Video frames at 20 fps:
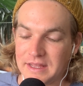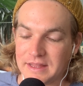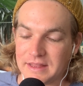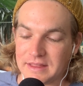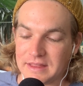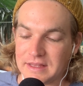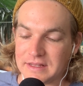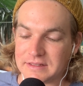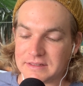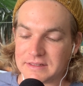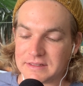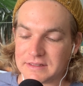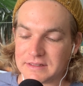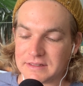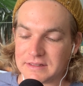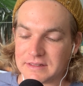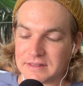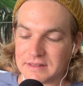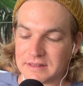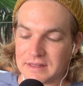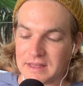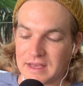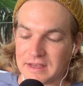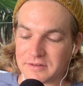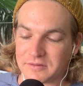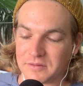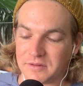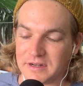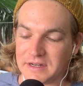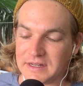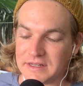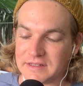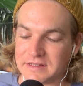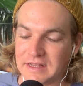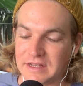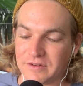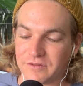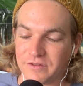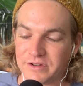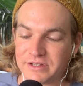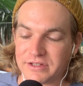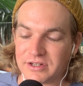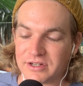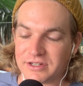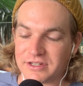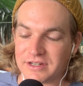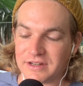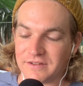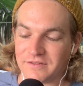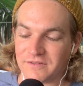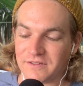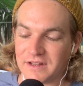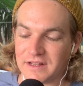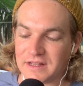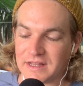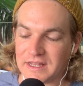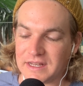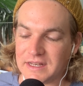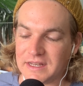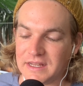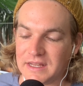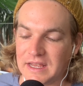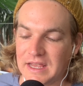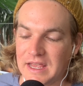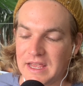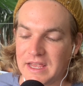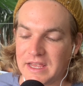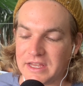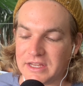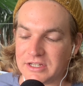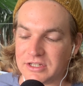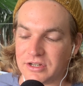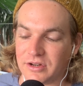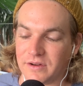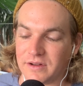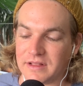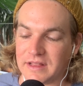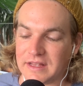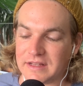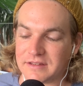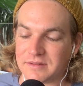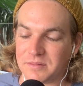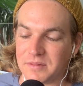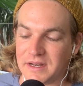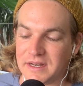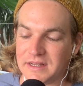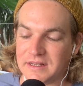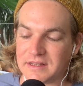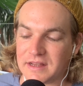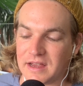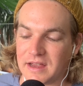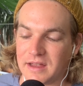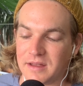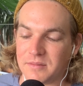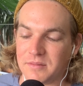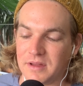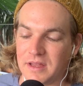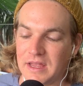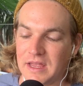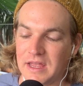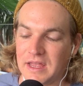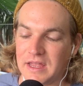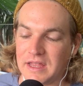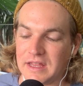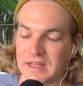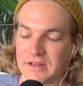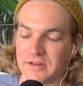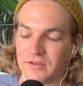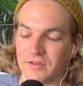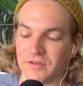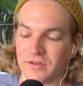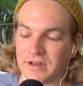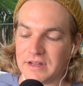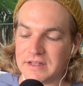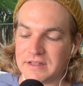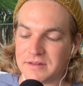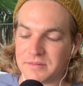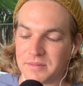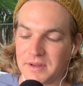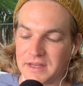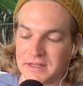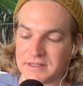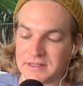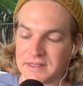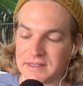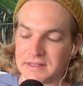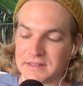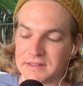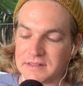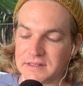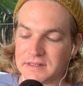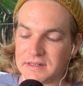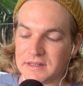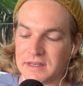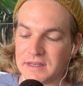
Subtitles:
This last one is that research in Finland is showing that spending time in green spaces